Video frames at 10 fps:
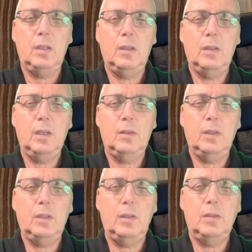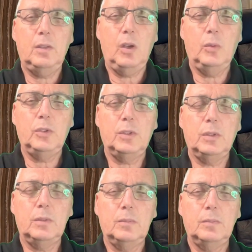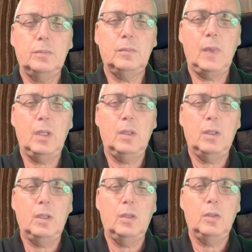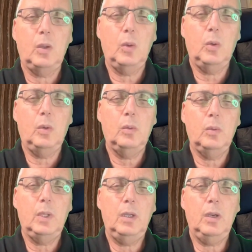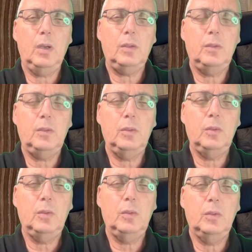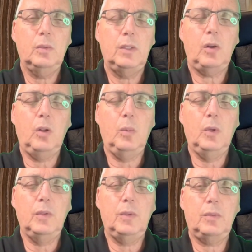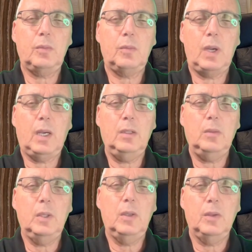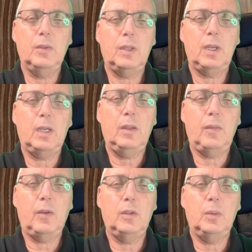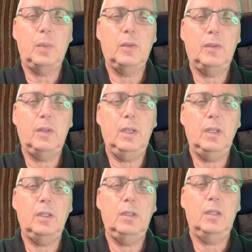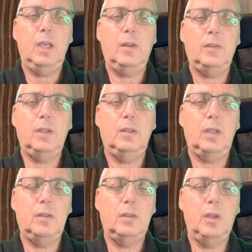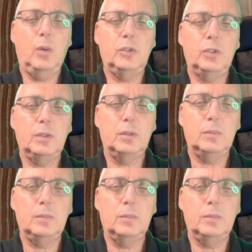He's guessing that it's an ocean. So we got to, it's almost right because I thought about sea and it guessed it as an ocean.